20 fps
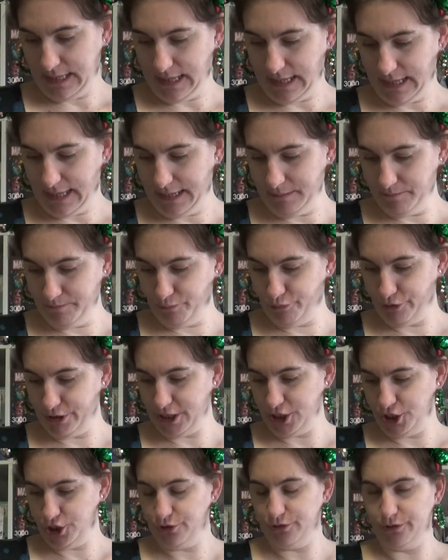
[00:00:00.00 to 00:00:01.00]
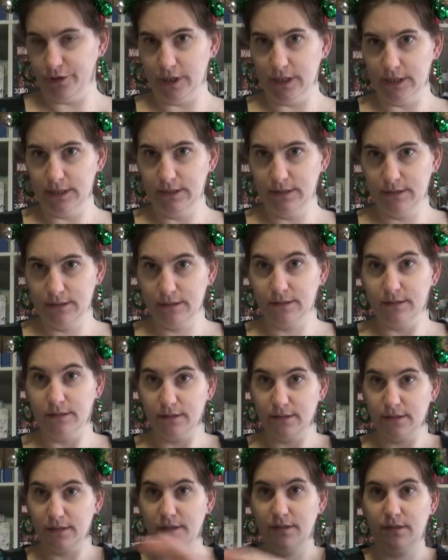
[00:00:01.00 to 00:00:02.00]
I'm pretty sure
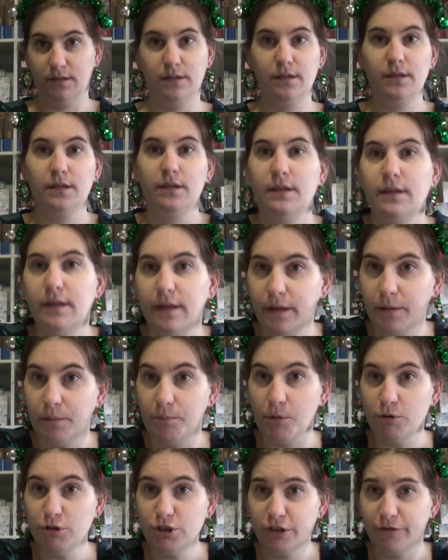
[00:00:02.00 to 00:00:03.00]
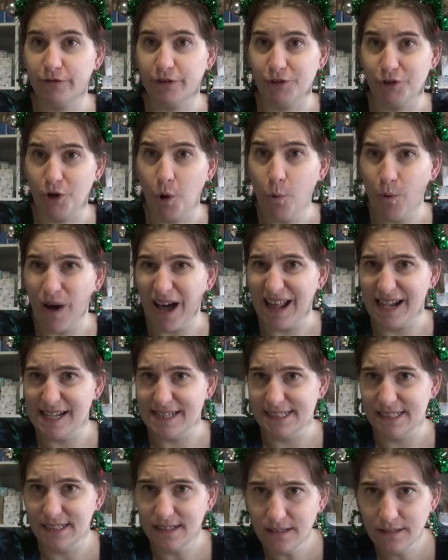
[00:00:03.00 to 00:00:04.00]
most of you know
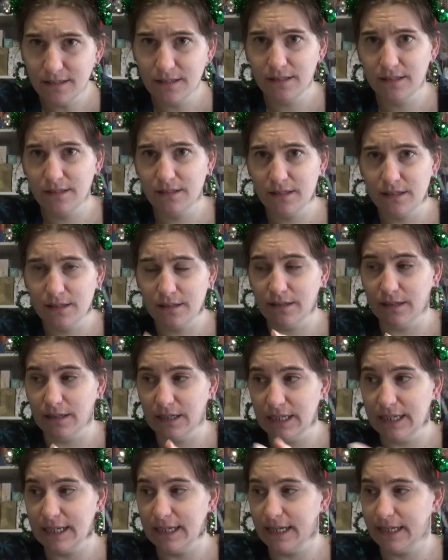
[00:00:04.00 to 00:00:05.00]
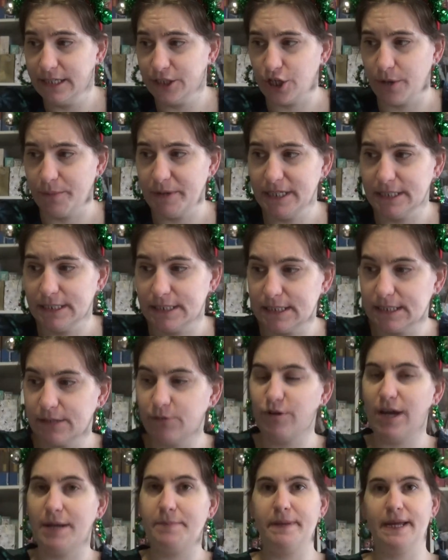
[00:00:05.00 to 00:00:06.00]
Aldi in Germany it's a
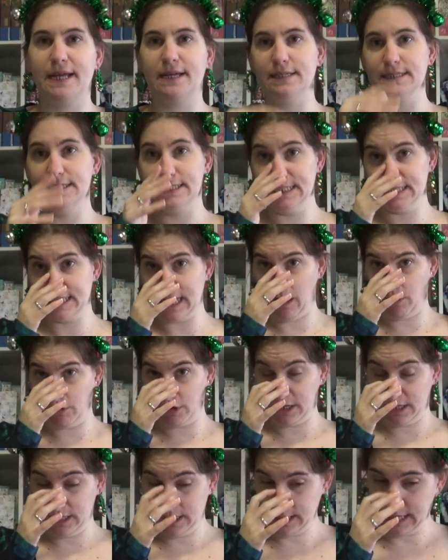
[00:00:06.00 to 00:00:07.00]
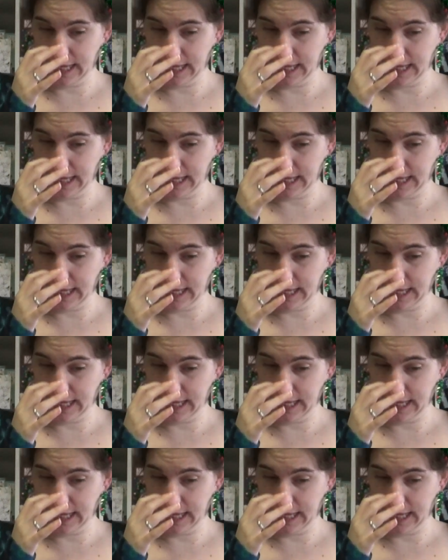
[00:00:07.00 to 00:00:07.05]
quite big discounter,